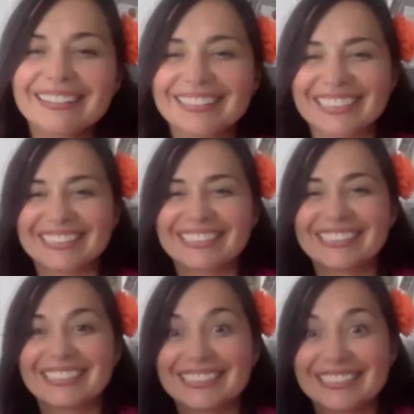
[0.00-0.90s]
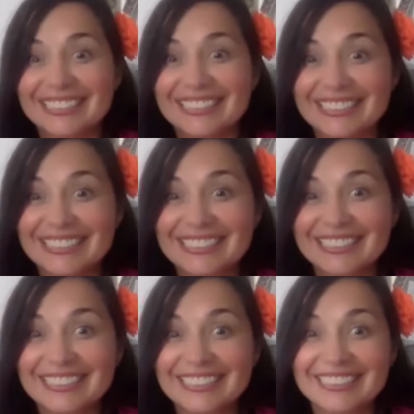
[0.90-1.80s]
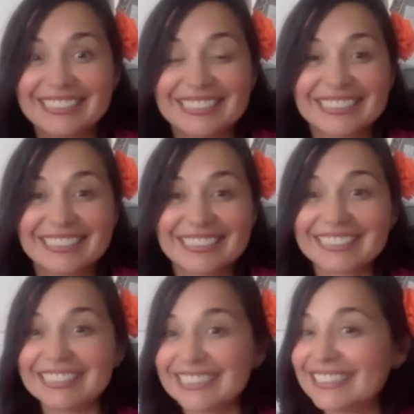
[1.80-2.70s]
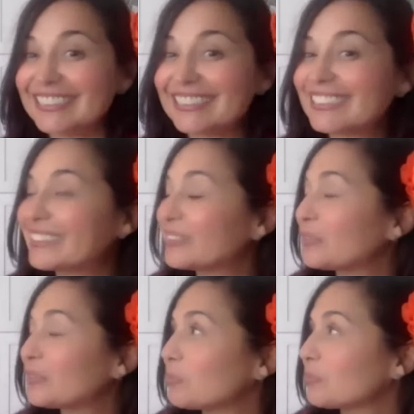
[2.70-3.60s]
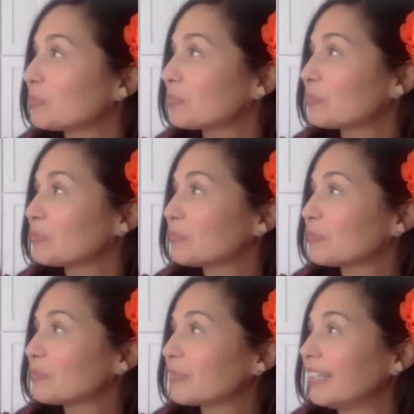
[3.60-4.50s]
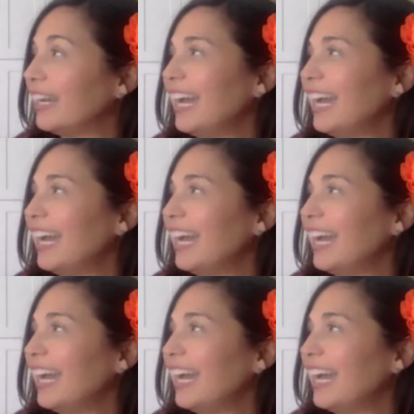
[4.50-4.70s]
This person isn't speaking.